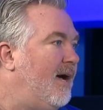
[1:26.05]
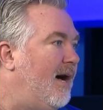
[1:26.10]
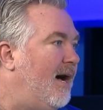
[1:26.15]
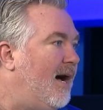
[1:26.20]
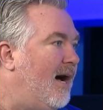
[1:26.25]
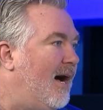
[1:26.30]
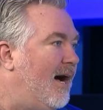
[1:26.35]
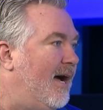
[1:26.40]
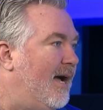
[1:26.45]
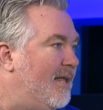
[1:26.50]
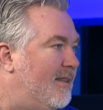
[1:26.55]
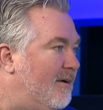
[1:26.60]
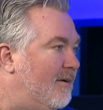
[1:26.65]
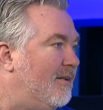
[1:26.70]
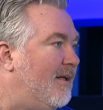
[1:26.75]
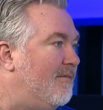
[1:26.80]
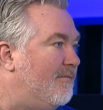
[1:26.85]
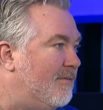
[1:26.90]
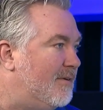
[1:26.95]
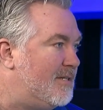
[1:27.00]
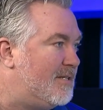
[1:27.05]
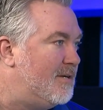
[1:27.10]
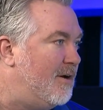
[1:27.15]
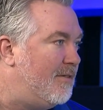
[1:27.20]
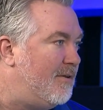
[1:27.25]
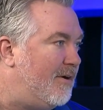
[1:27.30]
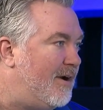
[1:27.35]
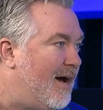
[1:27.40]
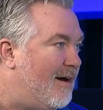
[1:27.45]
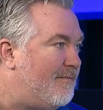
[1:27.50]
uh, and their loved ones know
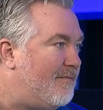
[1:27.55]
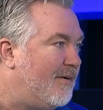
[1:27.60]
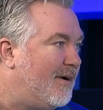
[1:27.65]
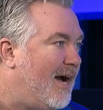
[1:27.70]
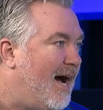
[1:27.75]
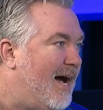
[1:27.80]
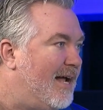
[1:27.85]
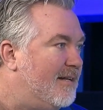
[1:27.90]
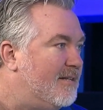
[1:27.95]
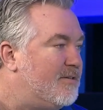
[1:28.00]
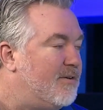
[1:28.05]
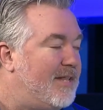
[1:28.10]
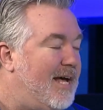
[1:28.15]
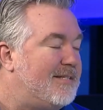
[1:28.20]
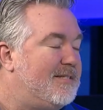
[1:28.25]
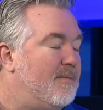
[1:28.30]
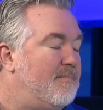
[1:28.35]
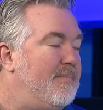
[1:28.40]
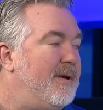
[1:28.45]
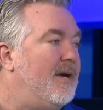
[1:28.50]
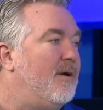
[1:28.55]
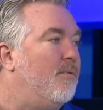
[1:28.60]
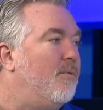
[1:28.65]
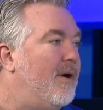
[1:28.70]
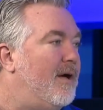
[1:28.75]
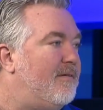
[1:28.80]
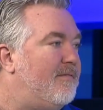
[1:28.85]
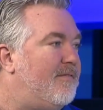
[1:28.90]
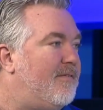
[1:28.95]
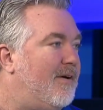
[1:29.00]
they're not forgotten. So that's a big
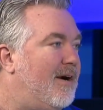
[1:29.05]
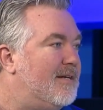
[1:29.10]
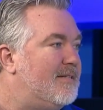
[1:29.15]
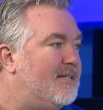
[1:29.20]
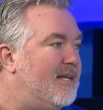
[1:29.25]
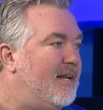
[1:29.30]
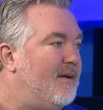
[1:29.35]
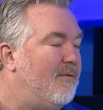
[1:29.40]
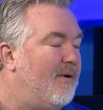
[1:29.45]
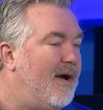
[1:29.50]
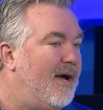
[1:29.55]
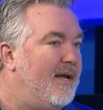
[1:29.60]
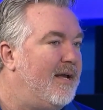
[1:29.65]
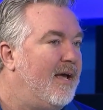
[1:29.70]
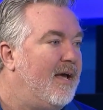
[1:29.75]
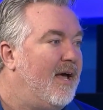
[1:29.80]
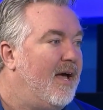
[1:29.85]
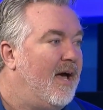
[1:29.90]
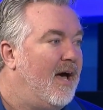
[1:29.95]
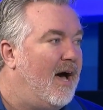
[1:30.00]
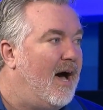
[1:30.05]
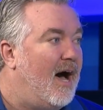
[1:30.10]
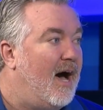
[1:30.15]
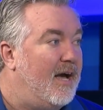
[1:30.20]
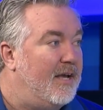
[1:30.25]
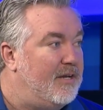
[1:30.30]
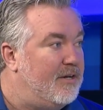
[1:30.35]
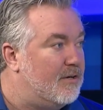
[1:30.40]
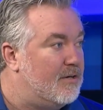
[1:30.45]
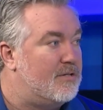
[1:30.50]
win for us anyway. Uh,
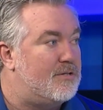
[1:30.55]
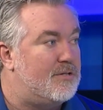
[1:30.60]
your